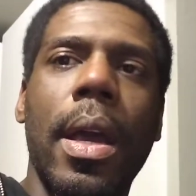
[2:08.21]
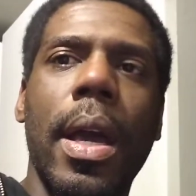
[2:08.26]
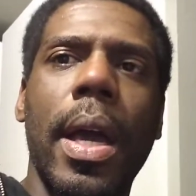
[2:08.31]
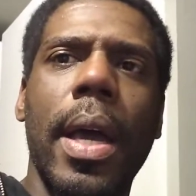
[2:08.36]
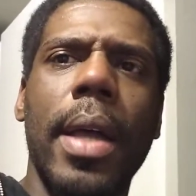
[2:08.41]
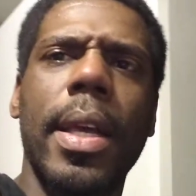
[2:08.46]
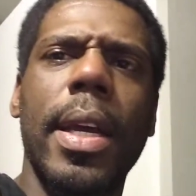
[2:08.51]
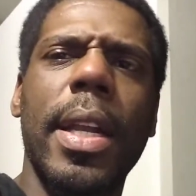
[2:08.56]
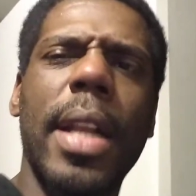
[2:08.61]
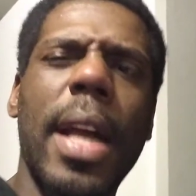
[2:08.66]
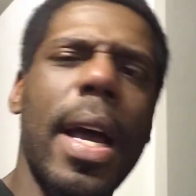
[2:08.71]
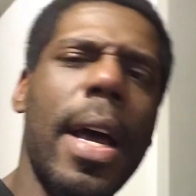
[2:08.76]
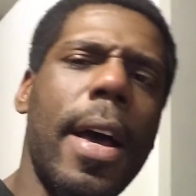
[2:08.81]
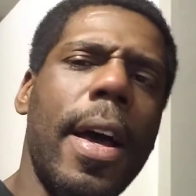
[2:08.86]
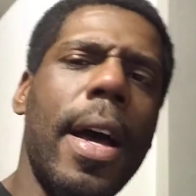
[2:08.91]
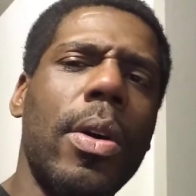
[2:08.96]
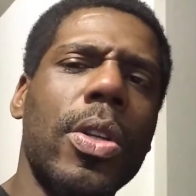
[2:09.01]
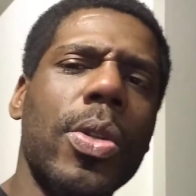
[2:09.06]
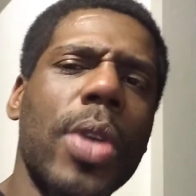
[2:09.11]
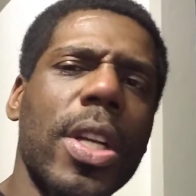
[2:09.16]
And then
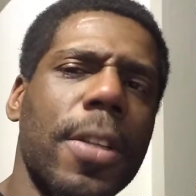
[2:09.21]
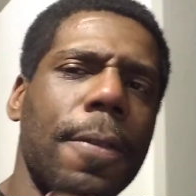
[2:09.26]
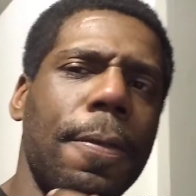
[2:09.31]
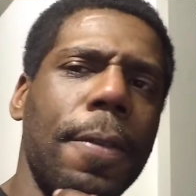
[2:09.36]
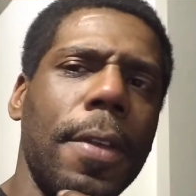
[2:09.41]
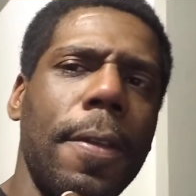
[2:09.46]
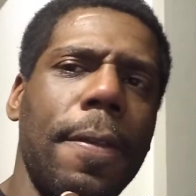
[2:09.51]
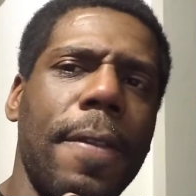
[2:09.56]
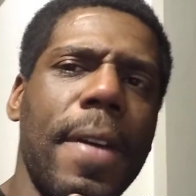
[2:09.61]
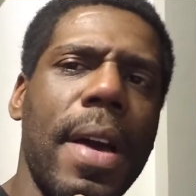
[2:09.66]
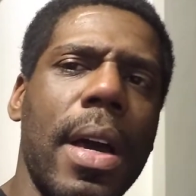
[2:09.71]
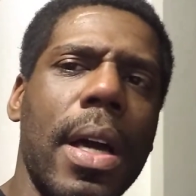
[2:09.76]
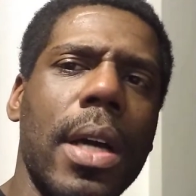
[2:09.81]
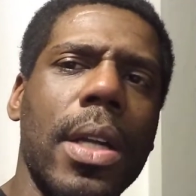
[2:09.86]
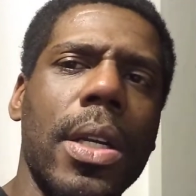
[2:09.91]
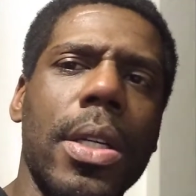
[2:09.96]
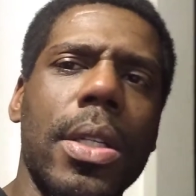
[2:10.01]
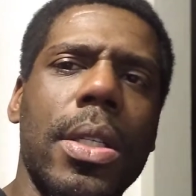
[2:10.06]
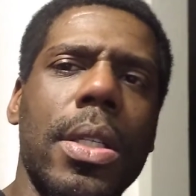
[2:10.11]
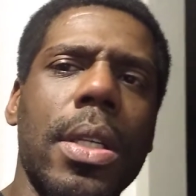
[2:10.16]
I was watching Philly
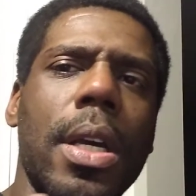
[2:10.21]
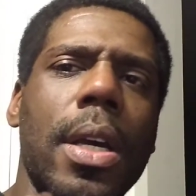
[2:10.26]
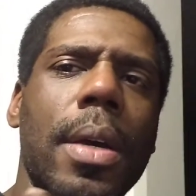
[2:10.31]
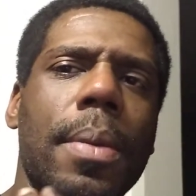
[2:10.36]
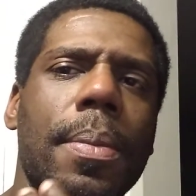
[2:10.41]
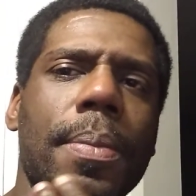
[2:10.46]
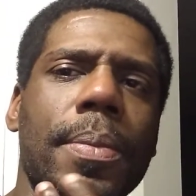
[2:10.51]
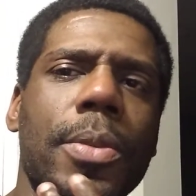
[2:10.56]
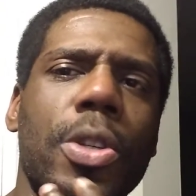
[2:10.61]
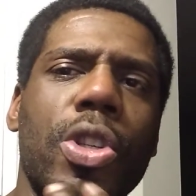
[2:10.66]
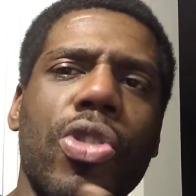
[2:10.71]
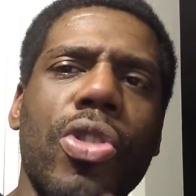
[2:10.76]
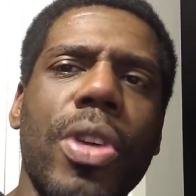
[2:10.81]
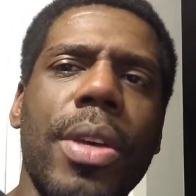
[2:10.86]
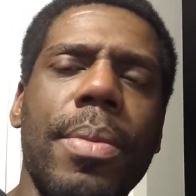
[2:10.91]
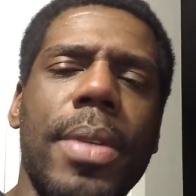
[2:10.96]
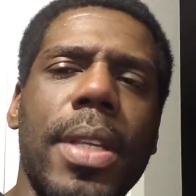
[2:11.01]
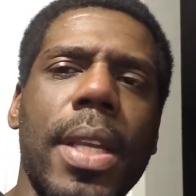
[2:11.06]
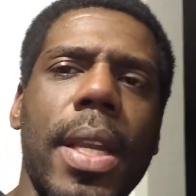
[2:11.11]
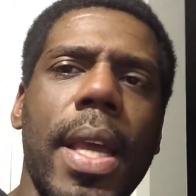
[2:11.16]
500's
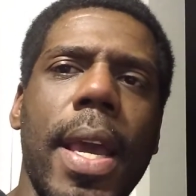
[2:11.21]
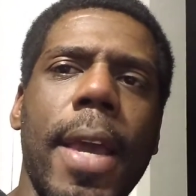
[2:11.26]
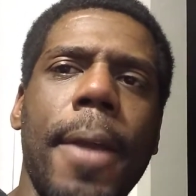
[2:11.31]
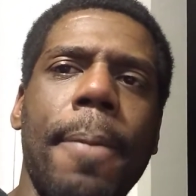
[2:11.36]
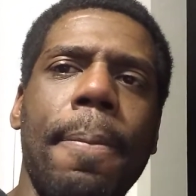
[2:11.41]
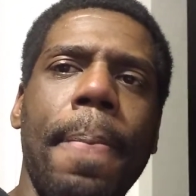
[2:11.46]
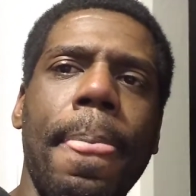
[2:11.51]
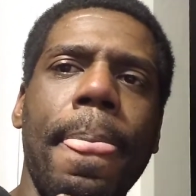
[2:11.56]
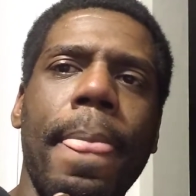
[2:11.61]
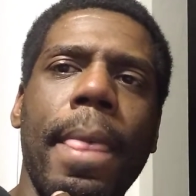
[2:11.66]
stream today.